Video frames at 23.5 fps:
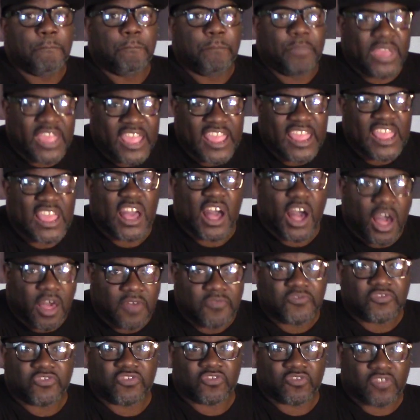Be
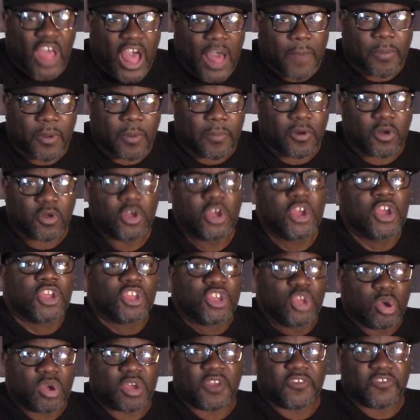unstoppable.
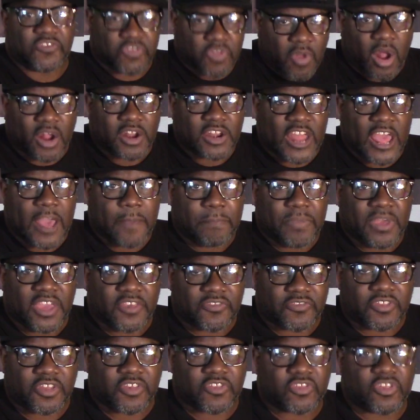You can start that
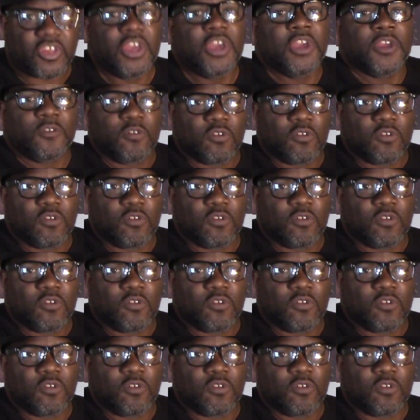business.